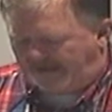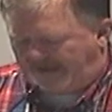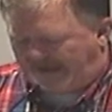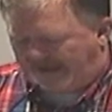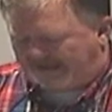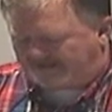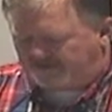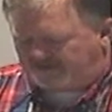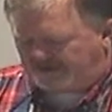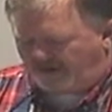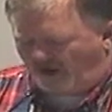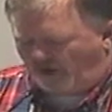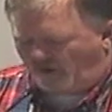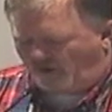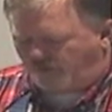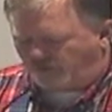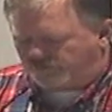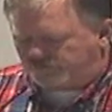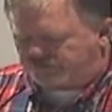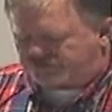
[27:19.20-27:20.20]
and
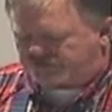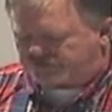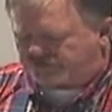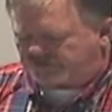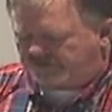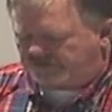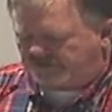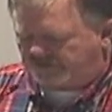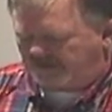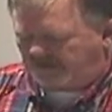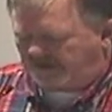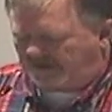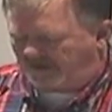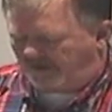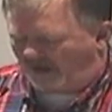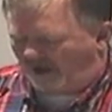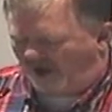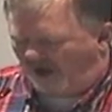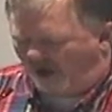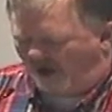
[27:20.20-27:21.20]
goes
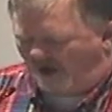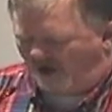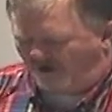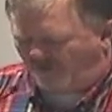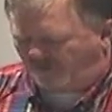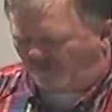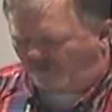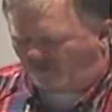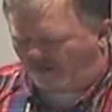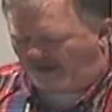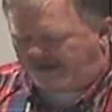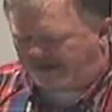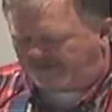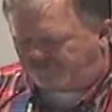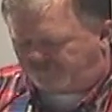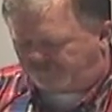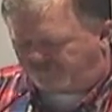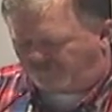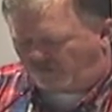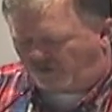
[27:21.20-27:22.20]
all the way
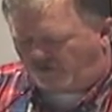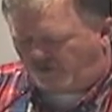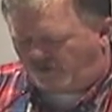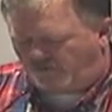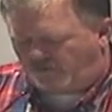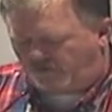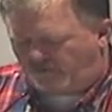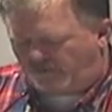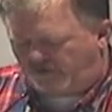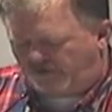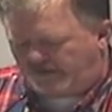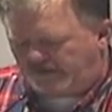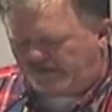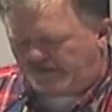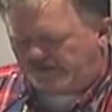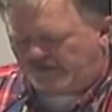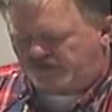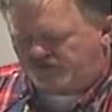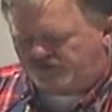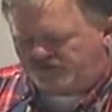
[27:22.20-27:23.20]
through
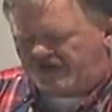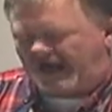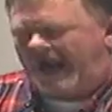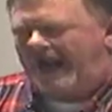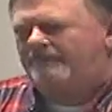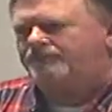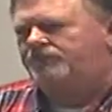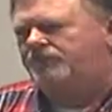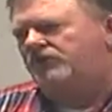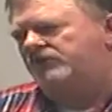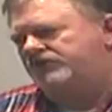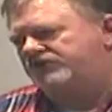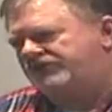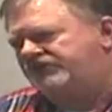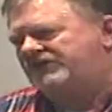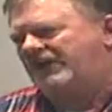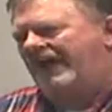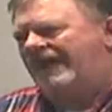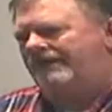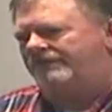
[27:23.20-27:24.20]
chapter
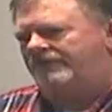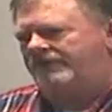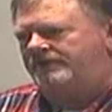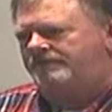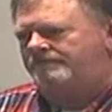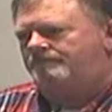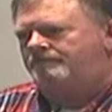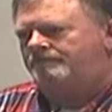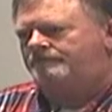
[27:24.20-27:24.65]
7.